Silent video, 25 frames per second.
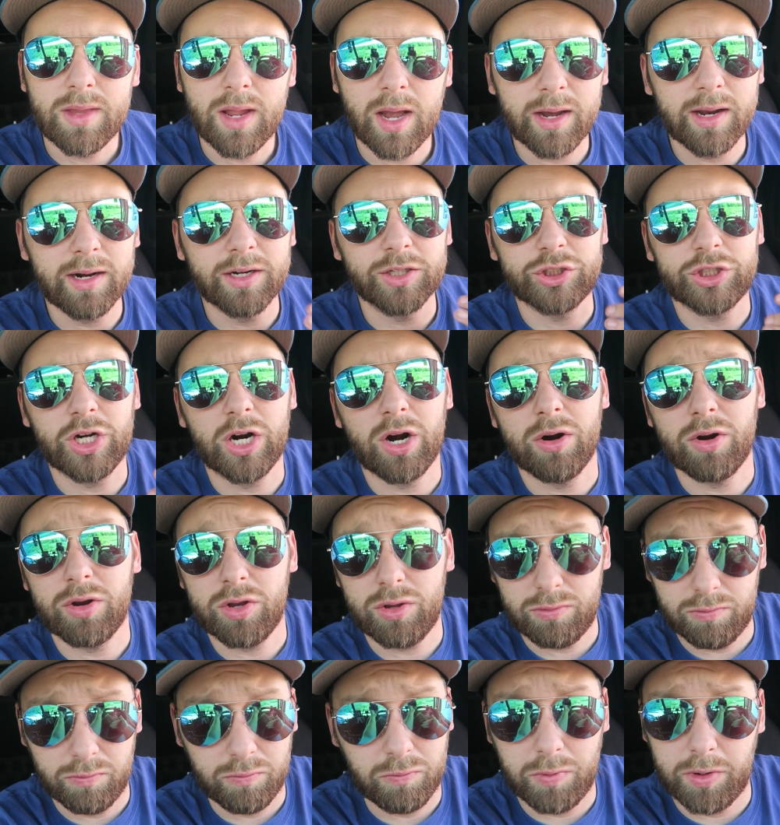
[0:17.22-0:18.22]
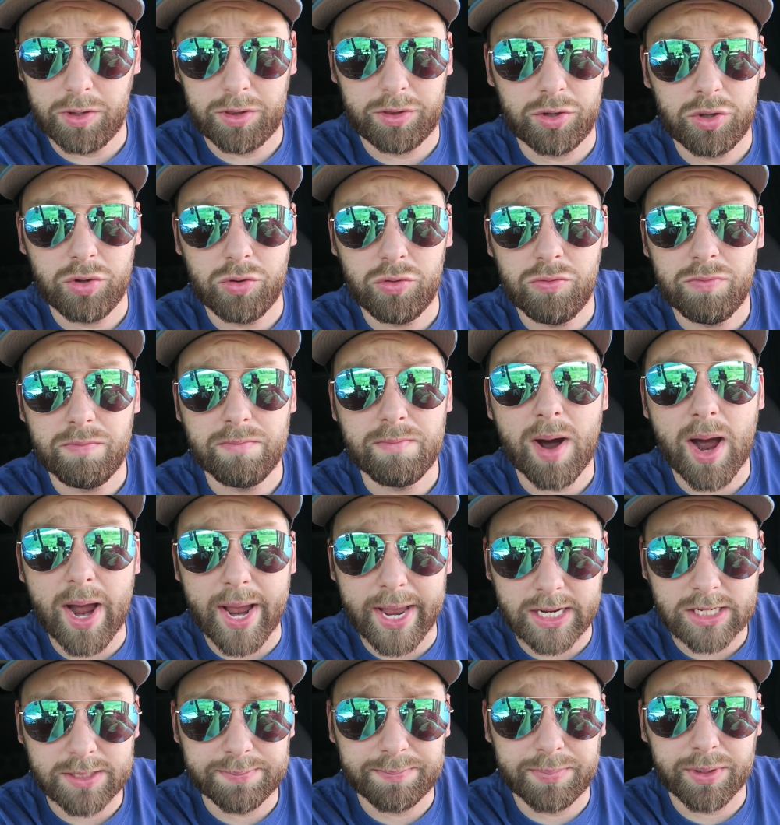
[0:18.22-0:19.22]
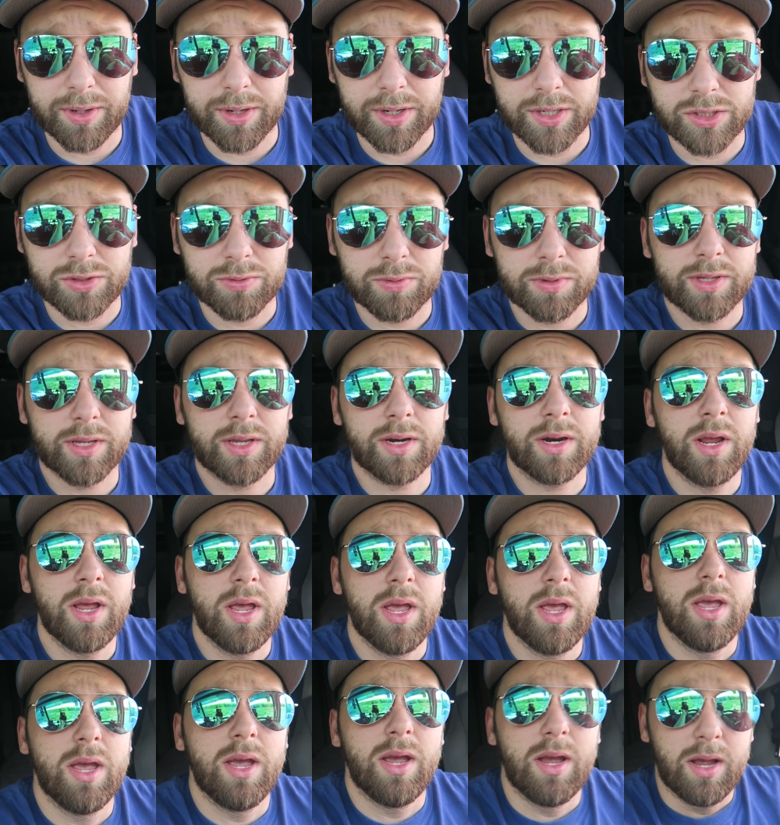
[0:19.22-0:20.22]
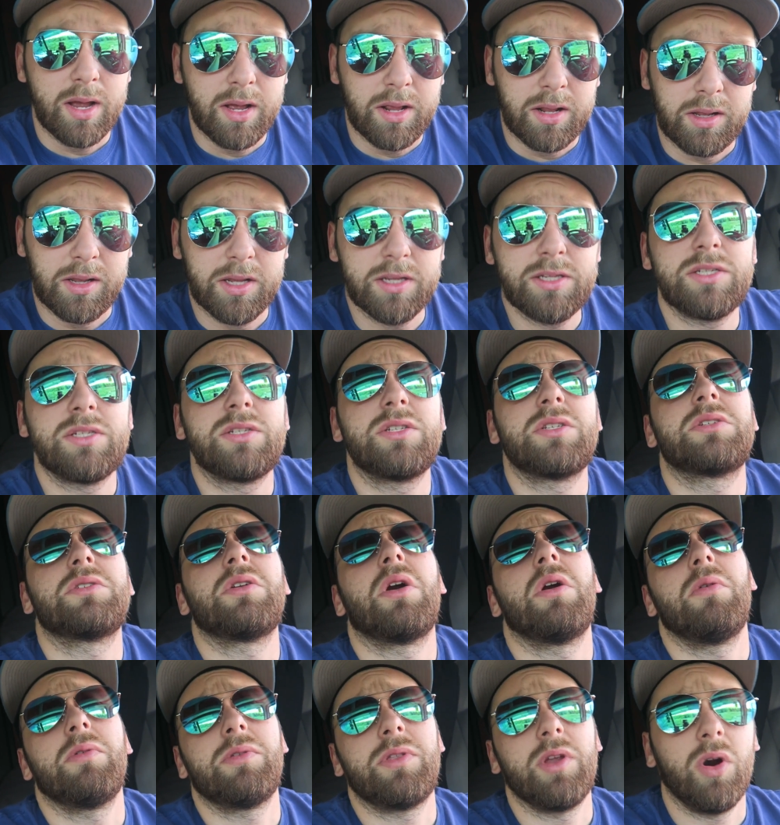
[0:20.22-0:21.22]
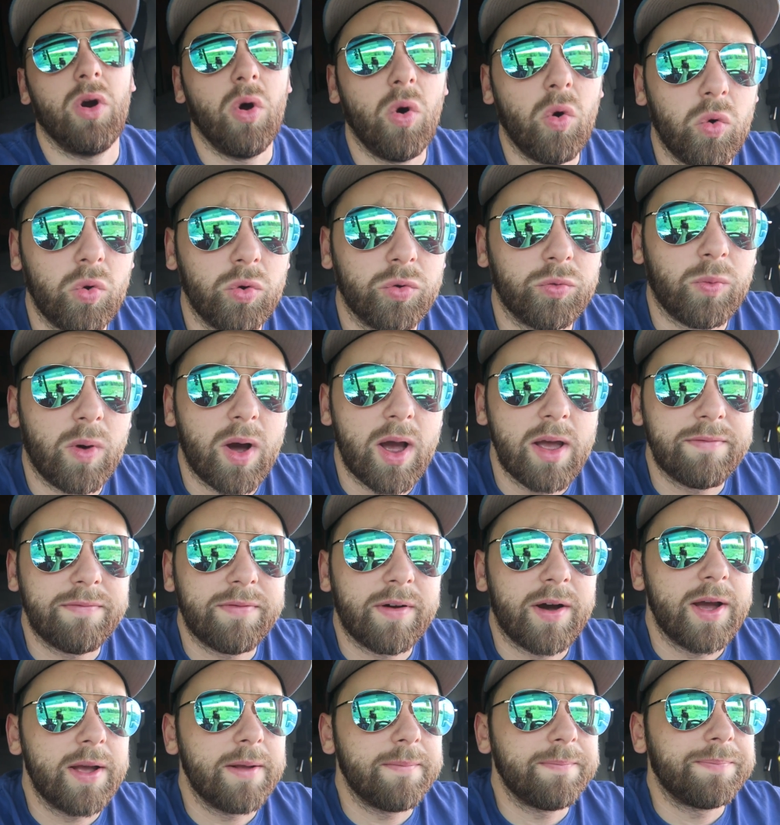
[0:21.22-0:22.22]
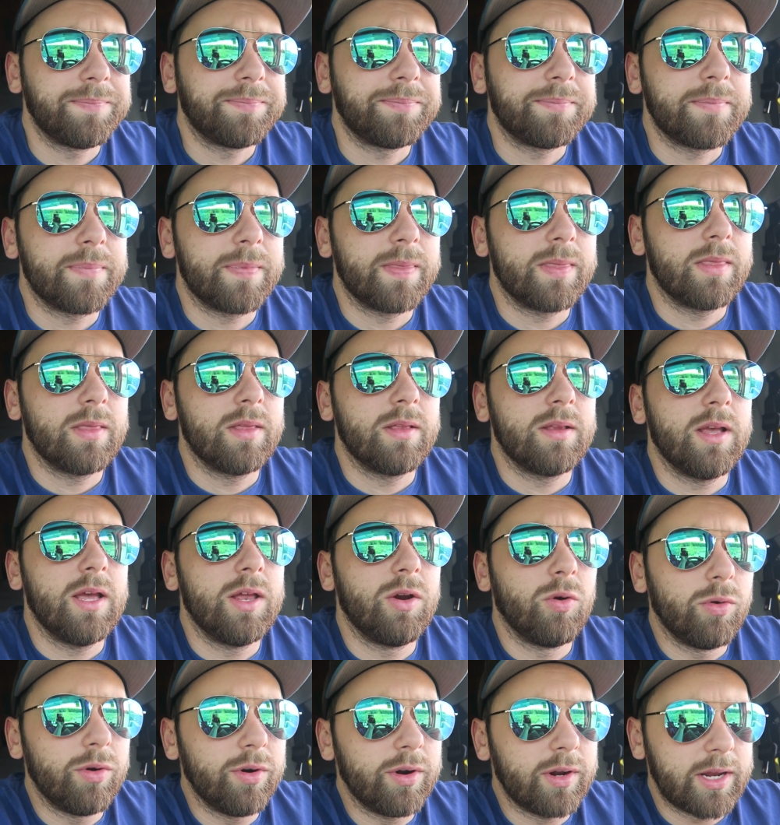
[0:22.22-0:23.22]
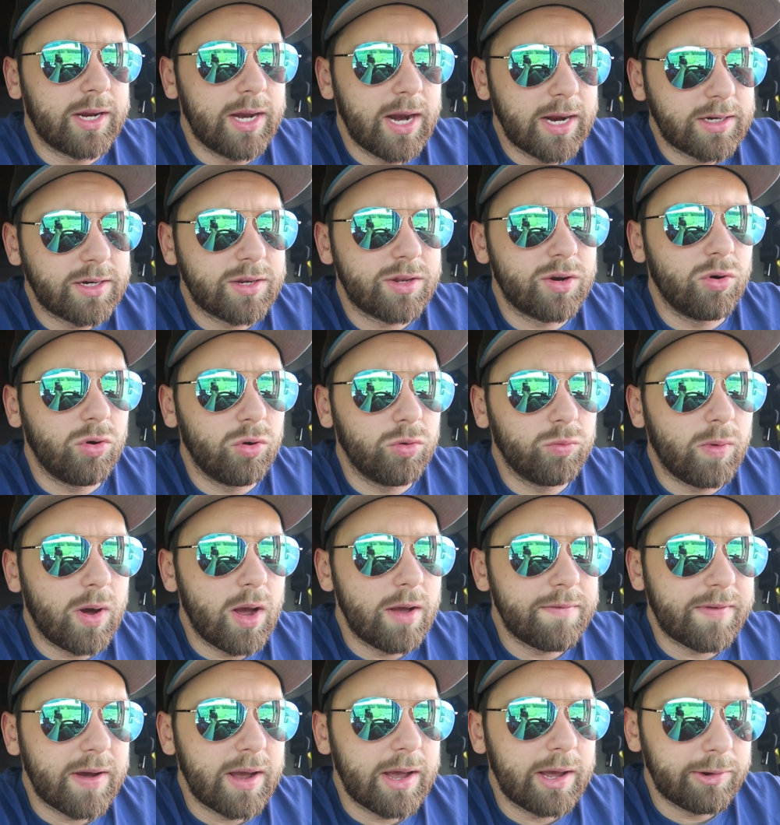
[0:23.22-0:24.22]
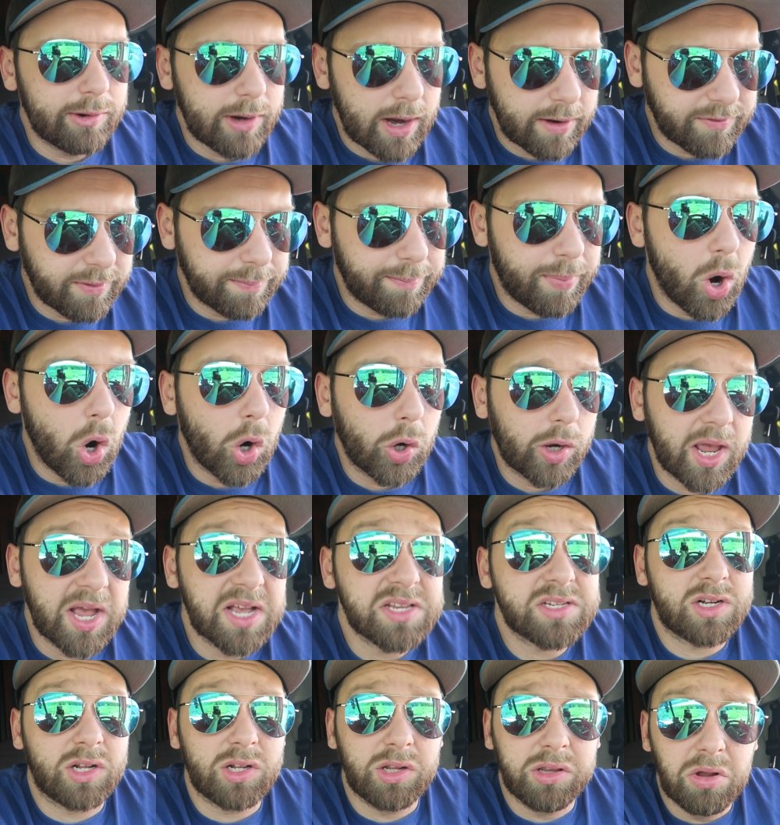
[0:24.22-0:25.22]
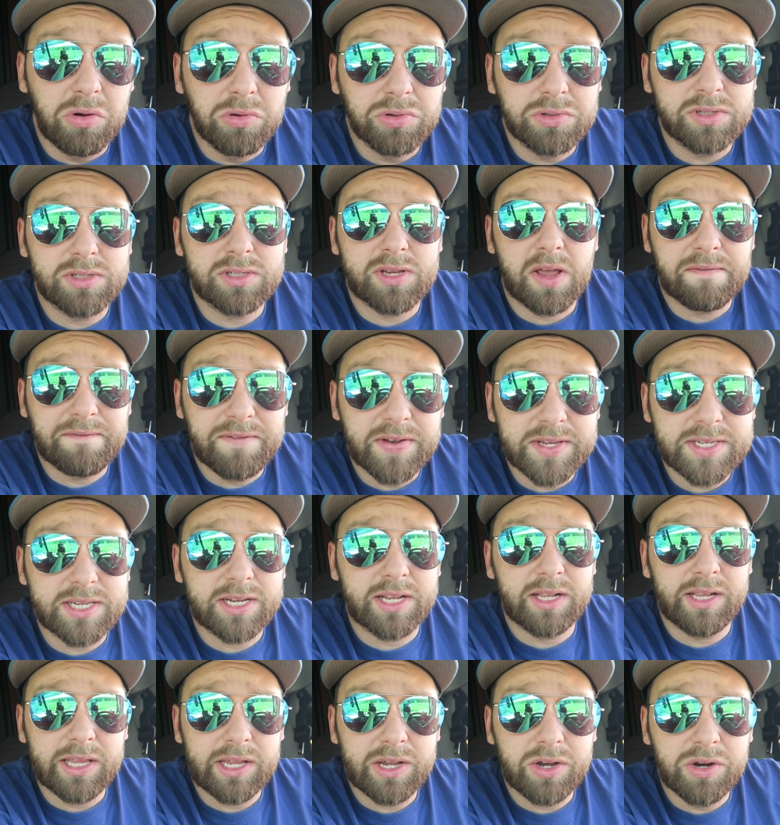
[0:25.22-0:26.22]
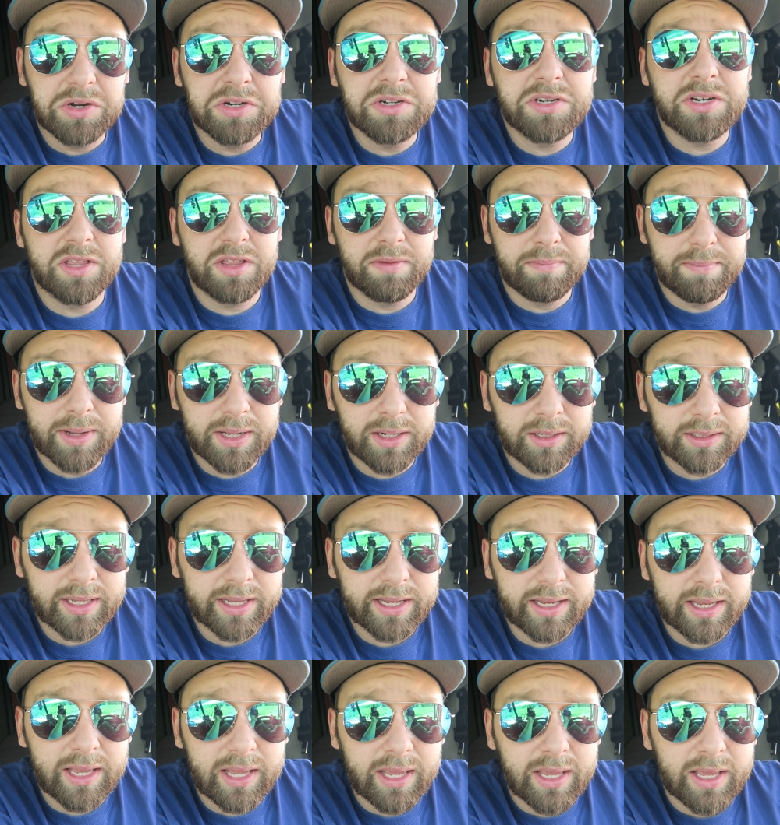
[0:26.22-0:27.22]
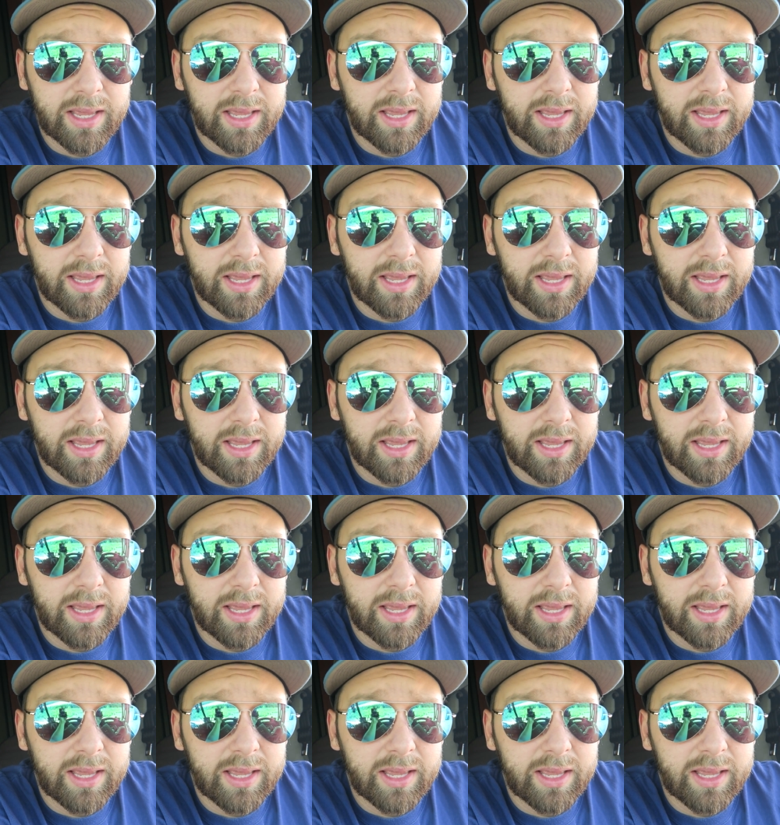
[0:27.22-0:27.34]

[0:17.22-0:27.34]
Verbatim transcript: Now I'm gonna share with you my experience with it. Let's start with their old Wi-Fi. In order to connect to their old Wi-Fi, I would have to park as close as I physically could to the building